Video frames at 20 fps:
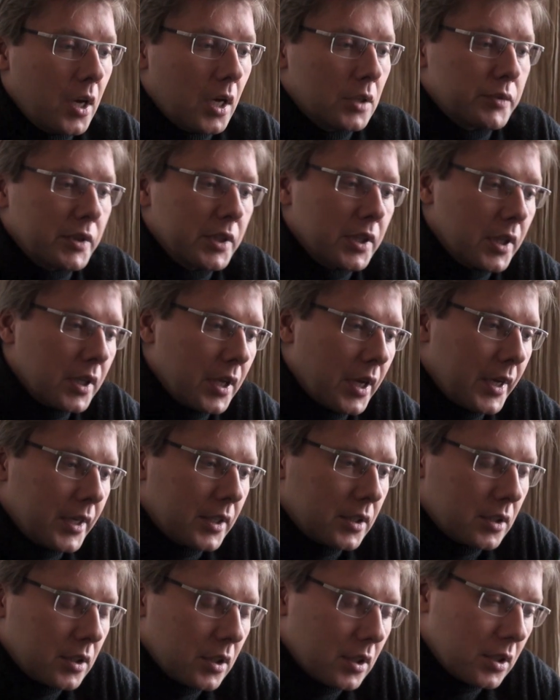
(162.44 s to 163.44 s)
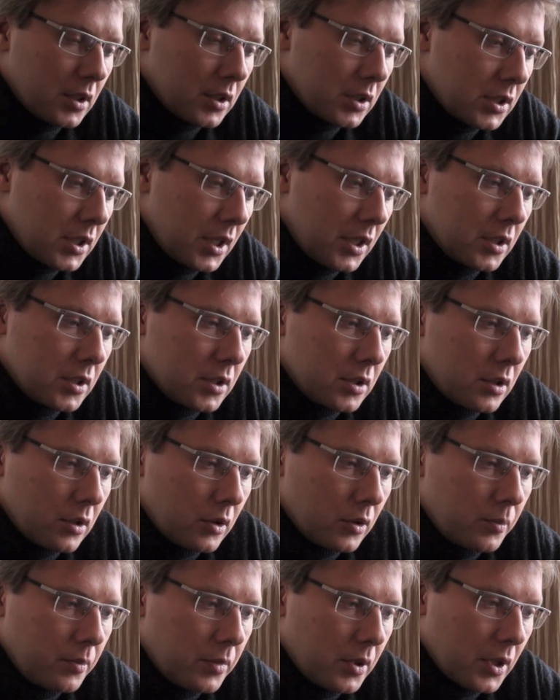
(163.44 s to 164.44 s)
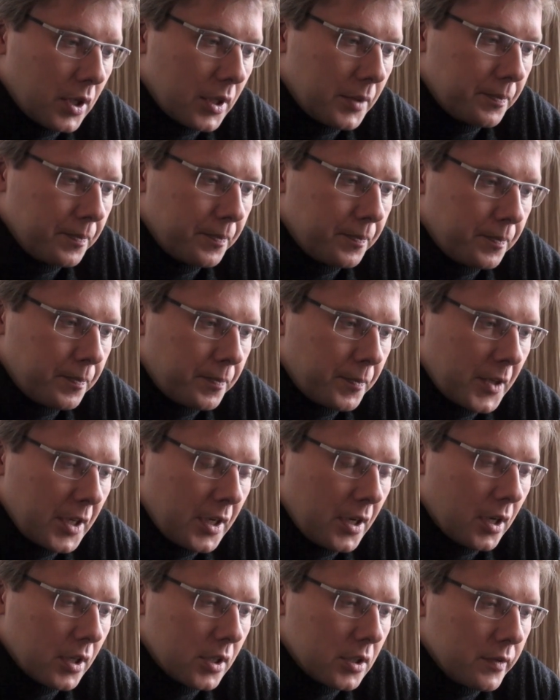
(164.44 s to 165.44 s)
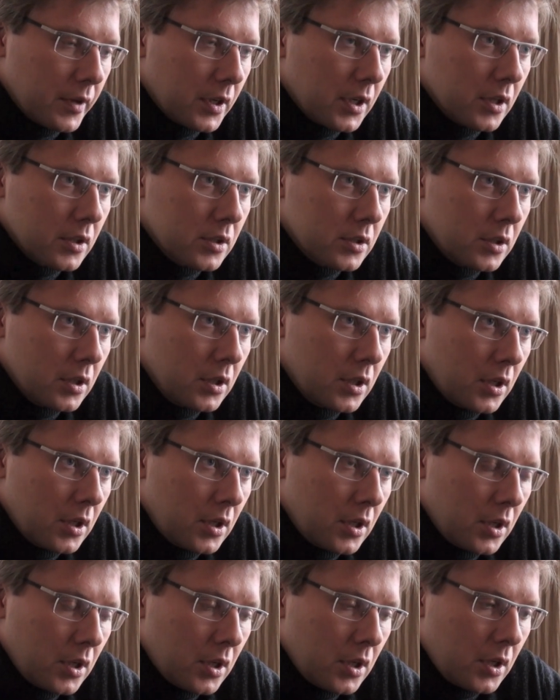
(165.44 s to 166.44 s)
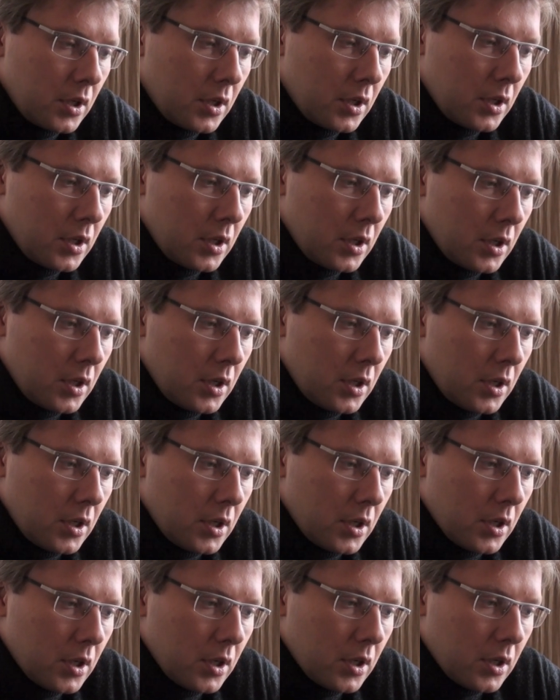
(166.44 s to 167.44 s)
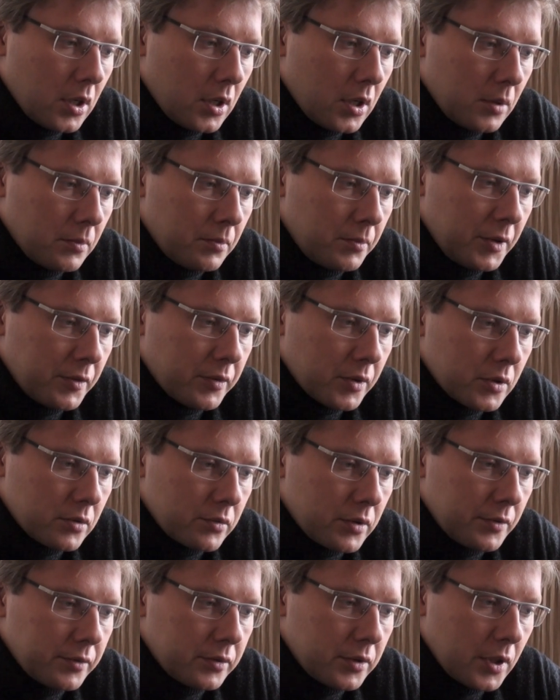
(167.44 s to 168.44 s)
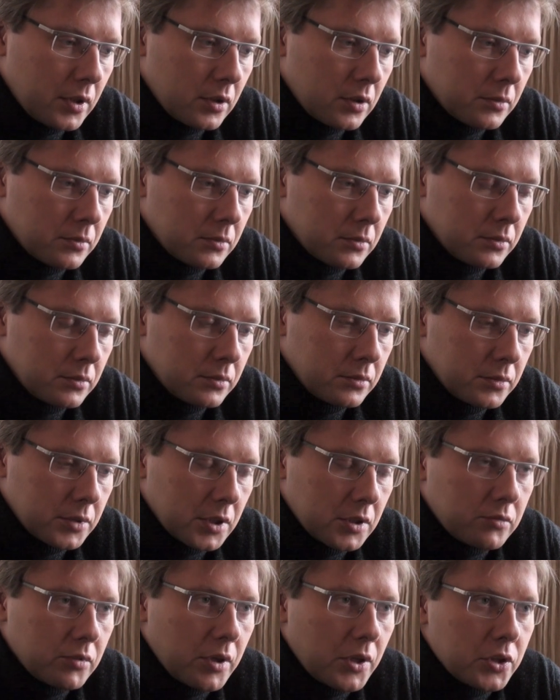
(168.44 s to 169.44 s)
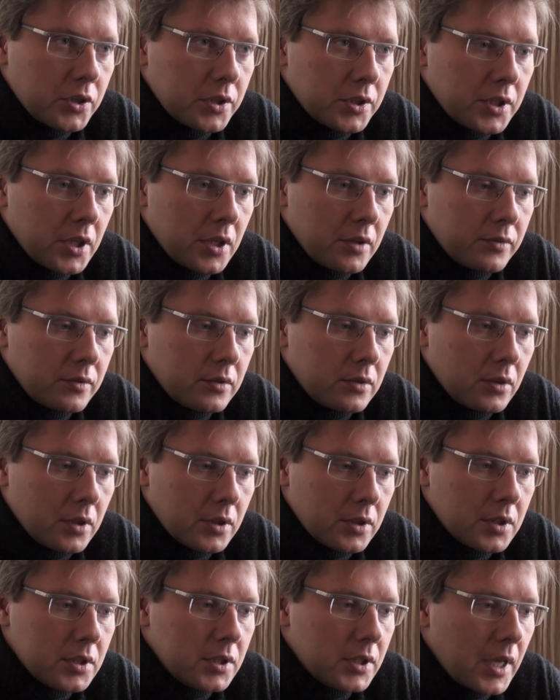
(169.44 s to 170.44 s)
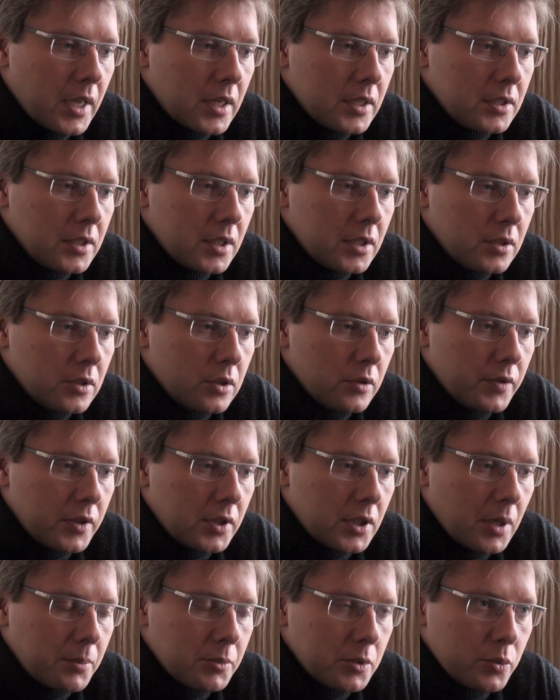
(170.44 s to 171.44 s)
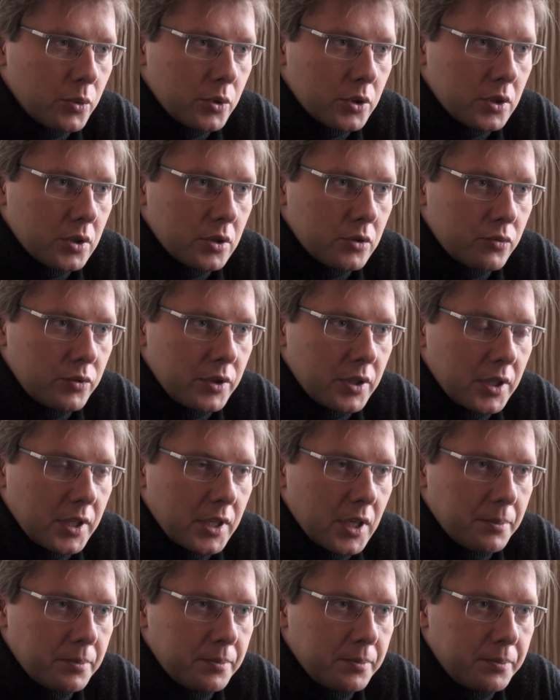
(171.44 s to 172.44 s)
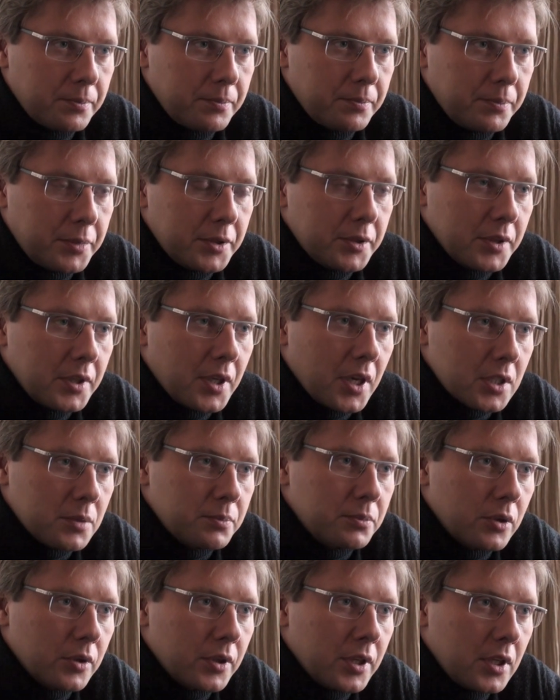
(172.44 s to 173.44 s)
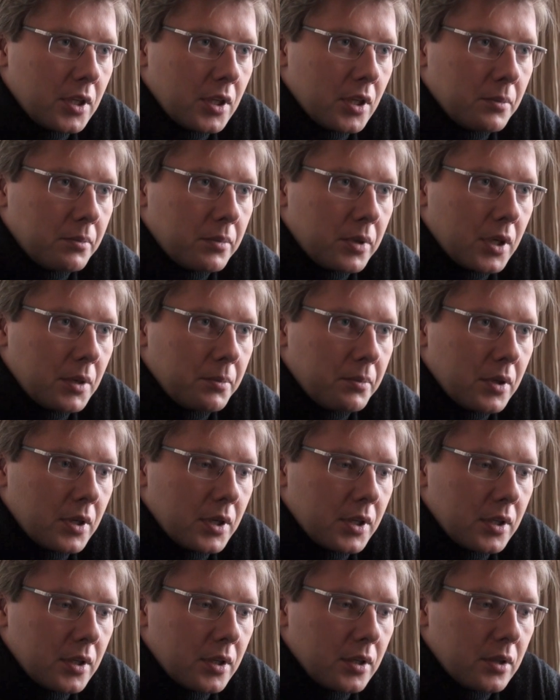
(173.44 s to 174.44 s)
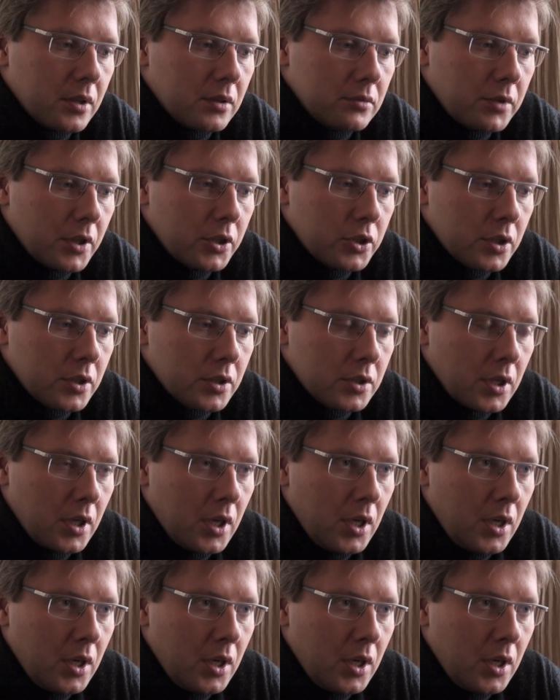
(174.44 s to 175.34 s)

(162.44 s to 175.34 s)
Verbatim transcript: I really liked uh, things told by Jānis Vāveris uh, before the referendum, that Russians have to understand that Soviet times wasn't really a paradise brought here by, by uh, Russians.